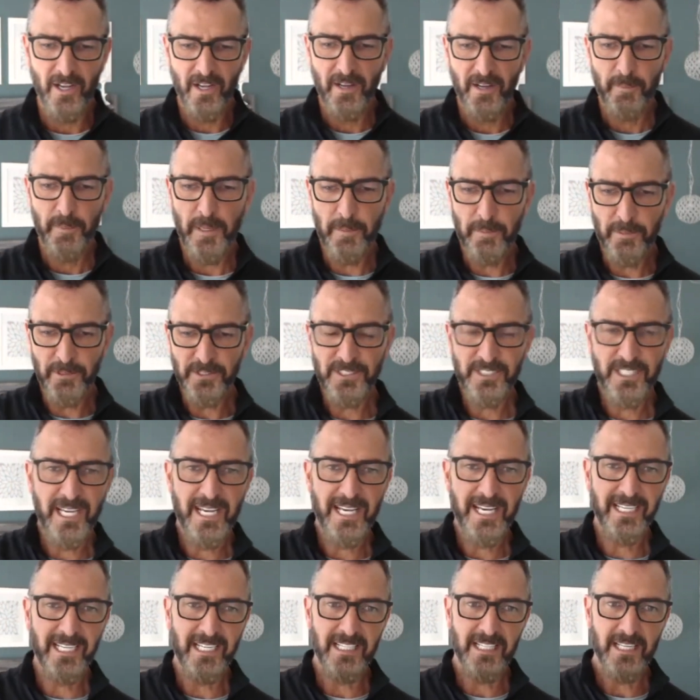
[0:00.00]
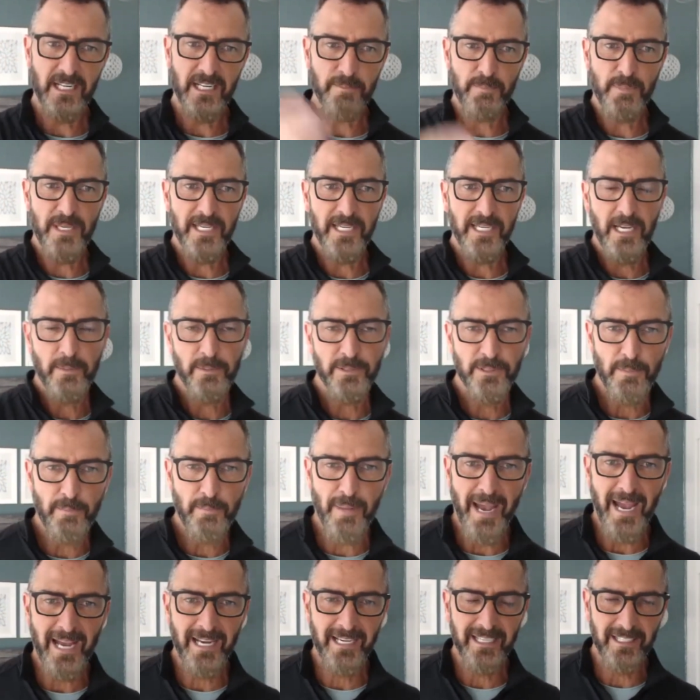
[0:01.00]
people saying it and then being able to
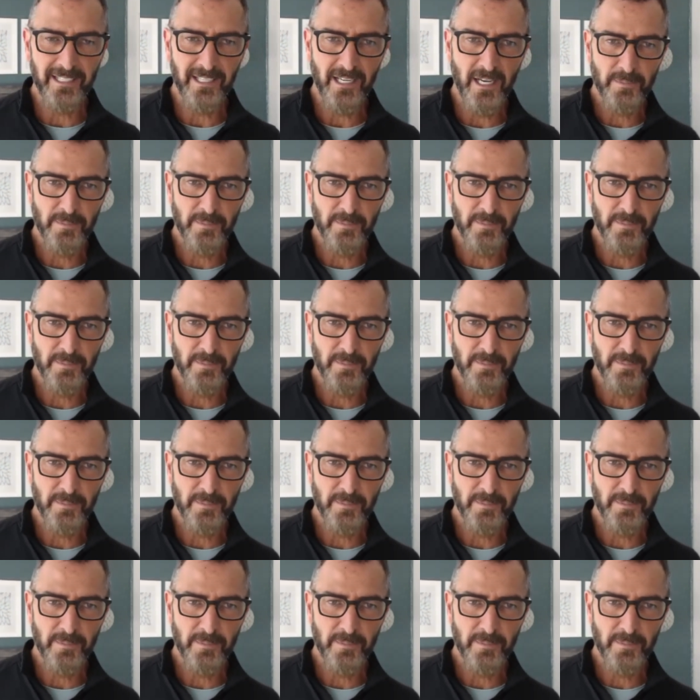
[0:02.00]
back it up.